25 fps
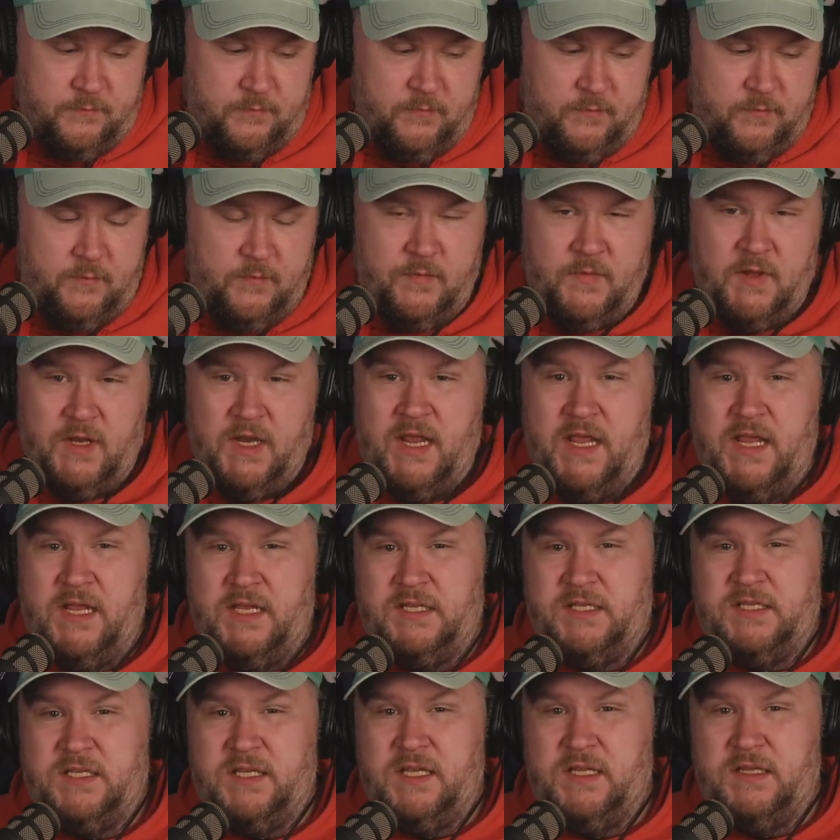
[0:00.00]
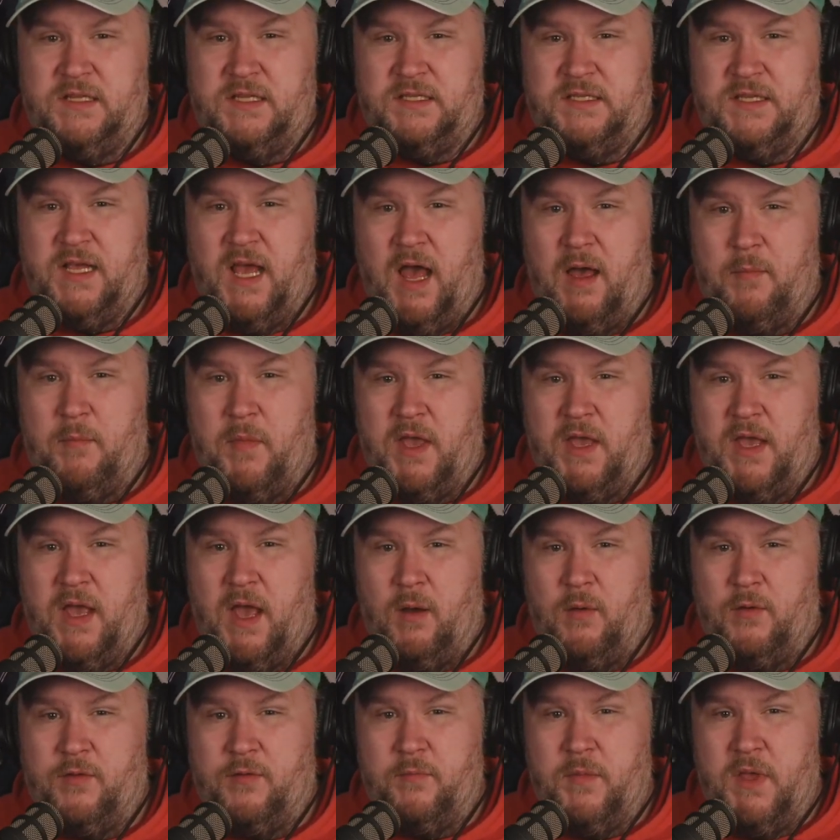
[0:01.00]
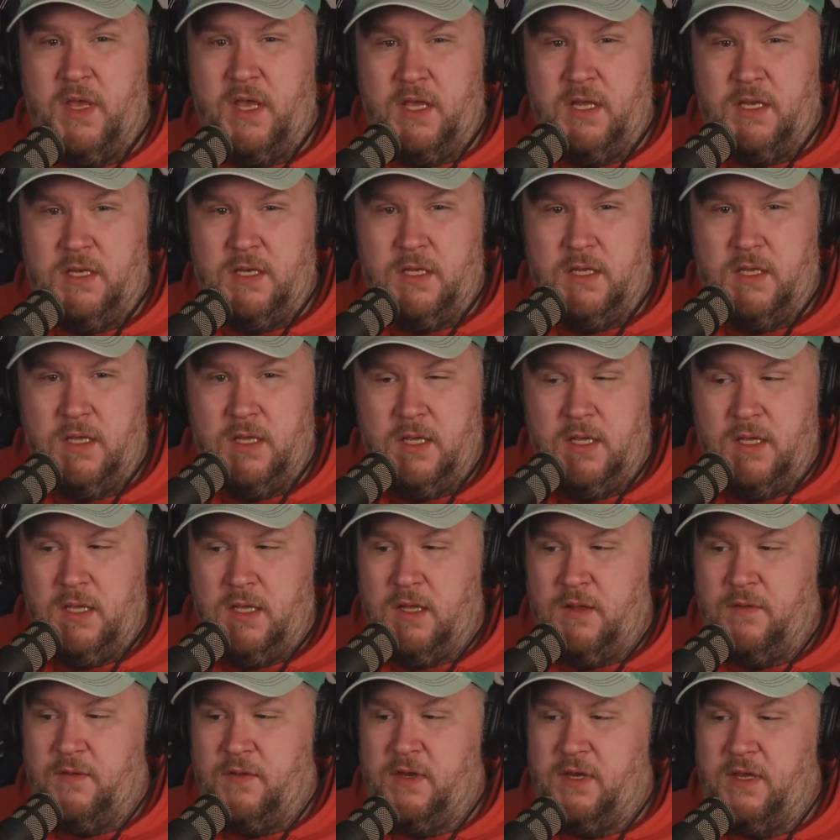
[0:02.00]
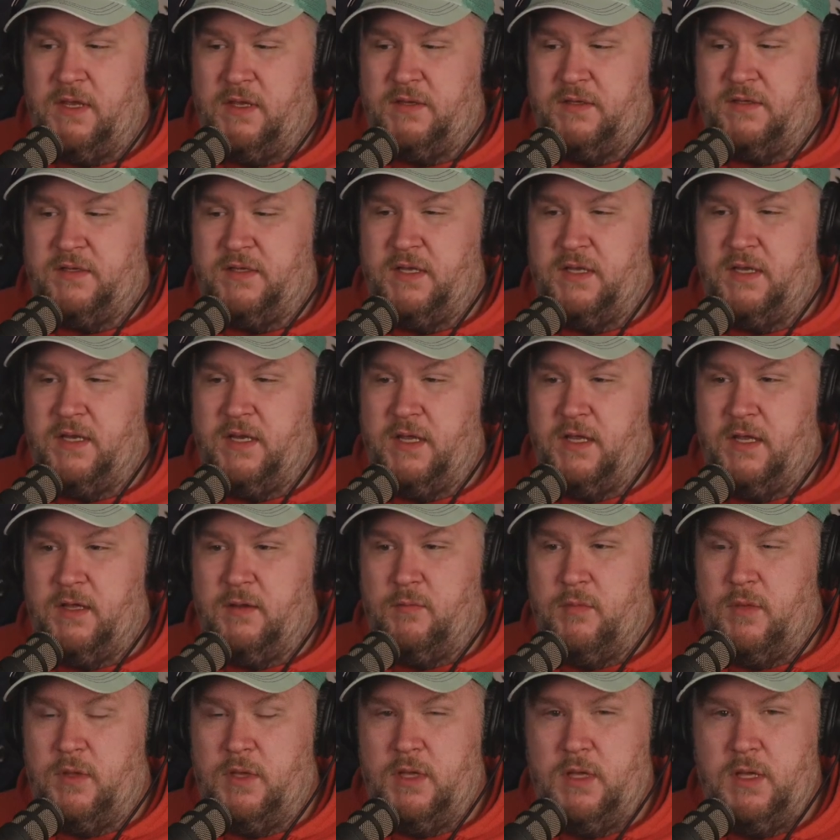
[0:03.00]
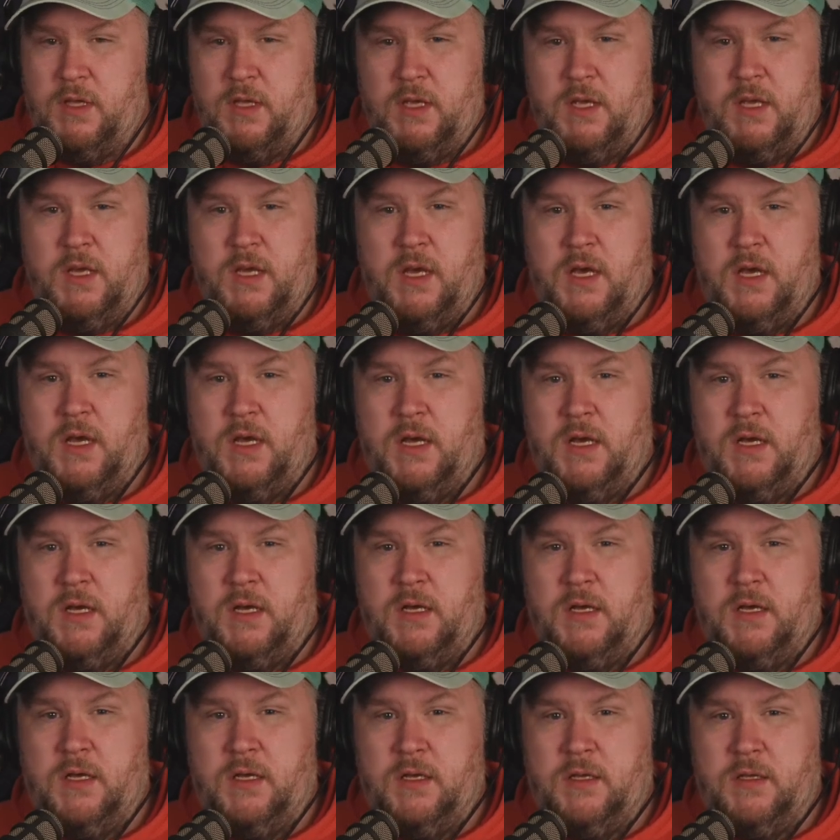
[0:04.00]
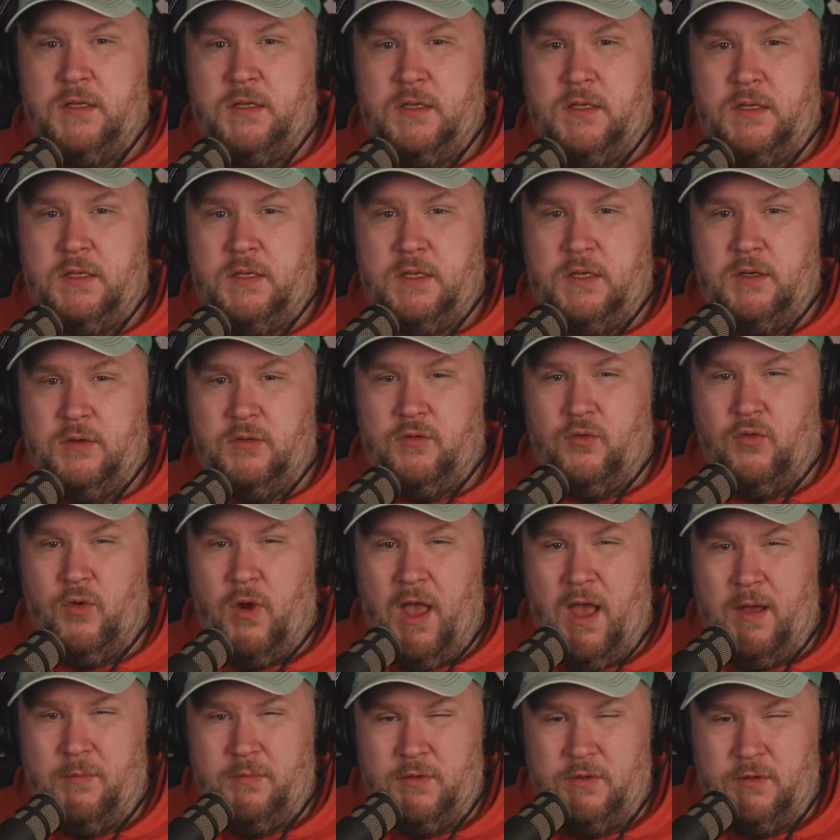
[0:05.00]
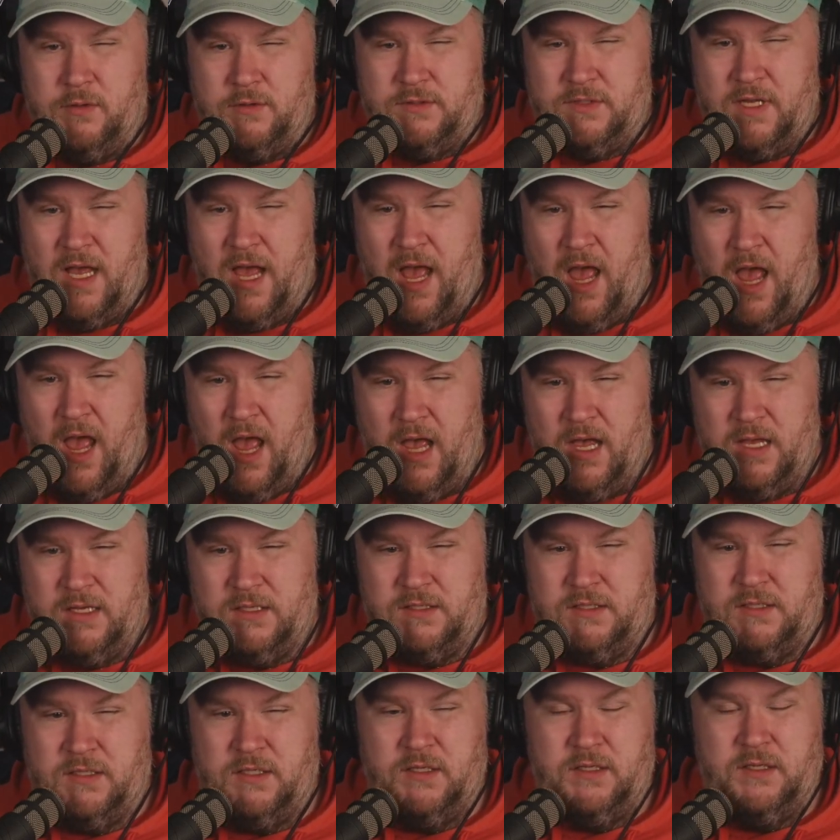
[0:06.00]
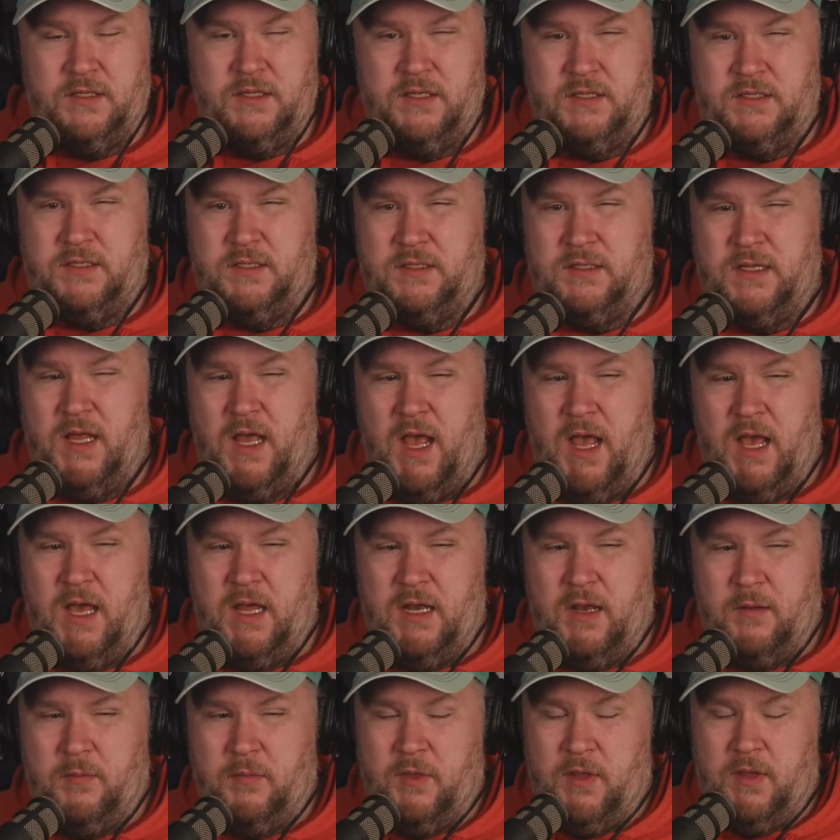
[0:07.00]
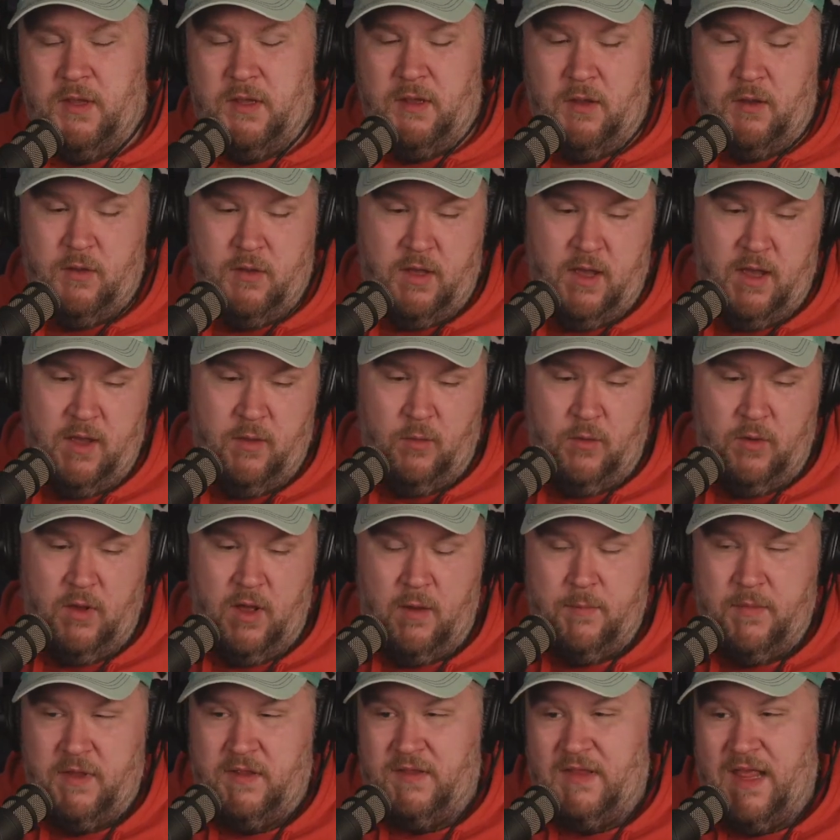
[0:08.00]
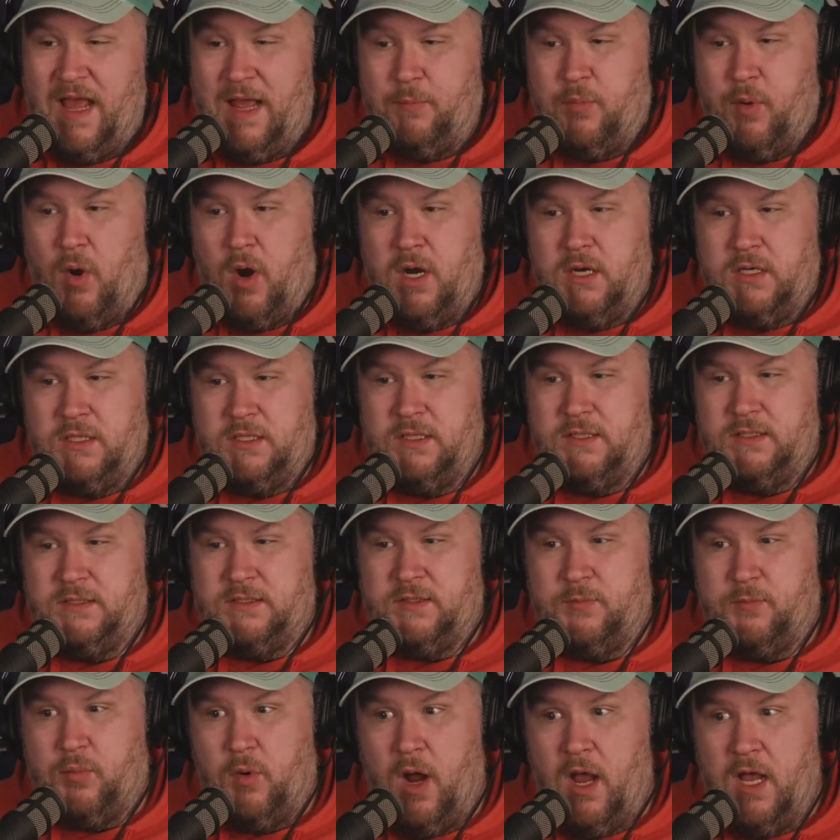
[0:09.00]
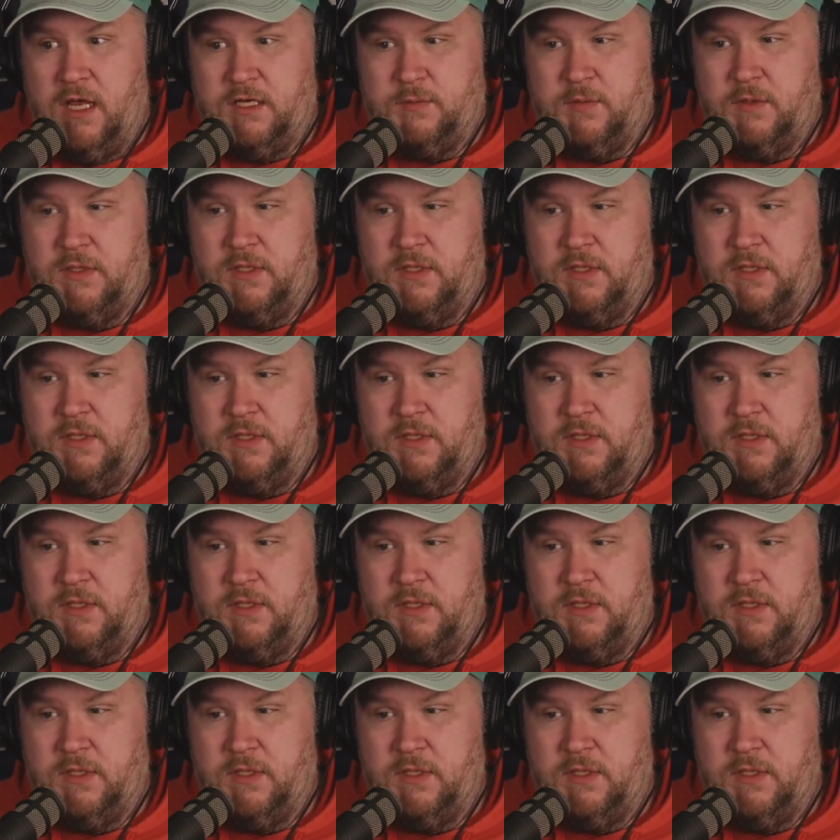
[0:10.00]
that he's seen this guy make out with men, that he's seen him, uh, you know, grab dude's ass and this and that. And I'm like, okay, well, I mean, that part didn't surprise me.